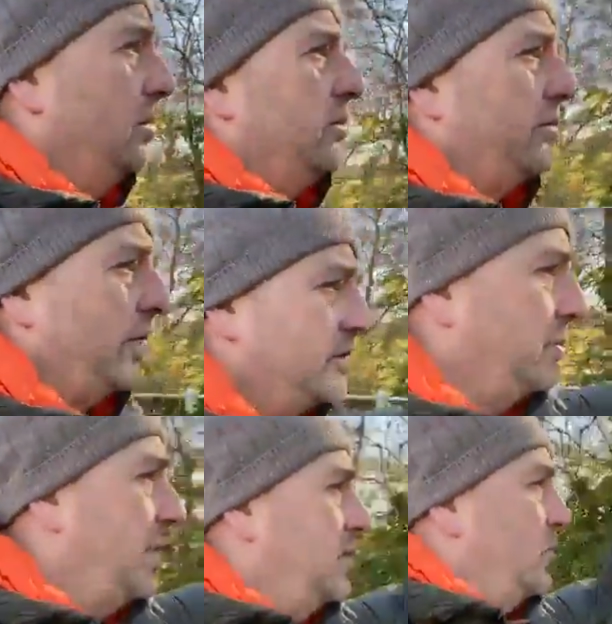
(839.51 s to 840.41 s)
on
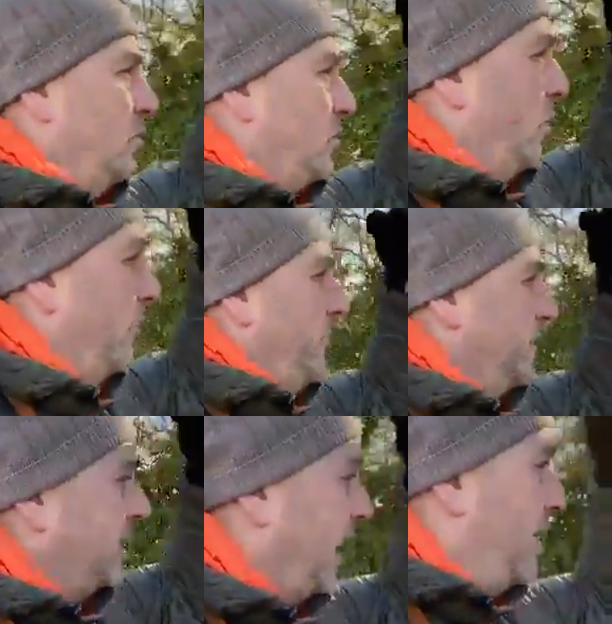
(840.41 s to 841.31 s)
Facebook. It's called Coffee
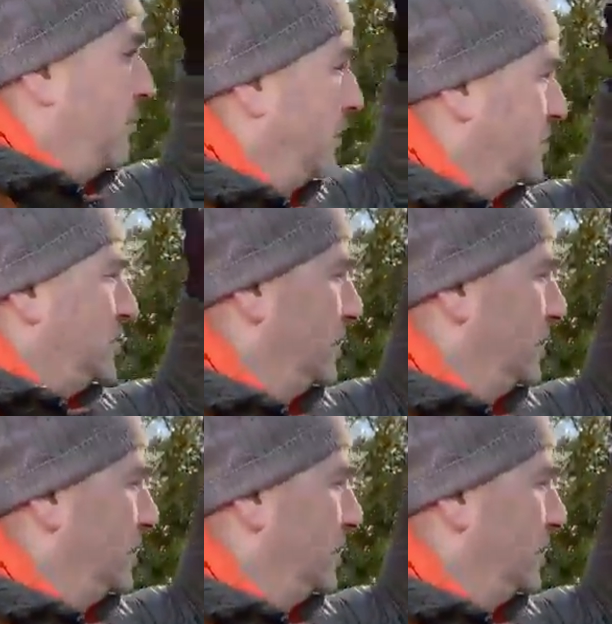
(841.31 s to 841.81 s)
and Cameras.